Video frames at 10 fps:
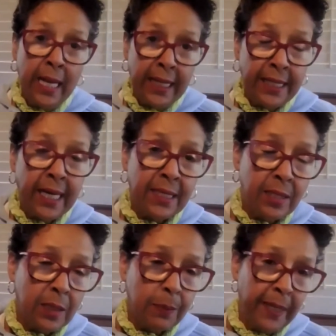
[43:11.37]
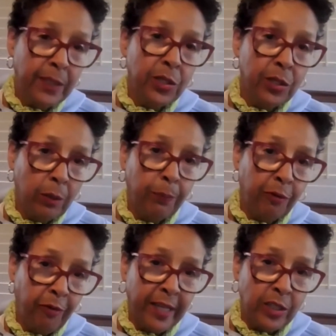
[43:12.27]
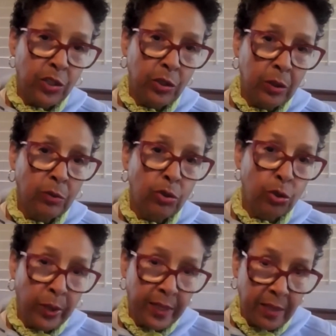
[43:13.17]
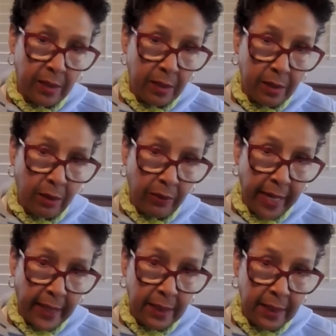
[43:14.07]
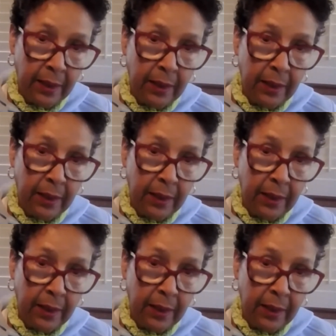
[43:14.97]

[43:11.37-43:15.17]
it does speak to your professional choices, correct?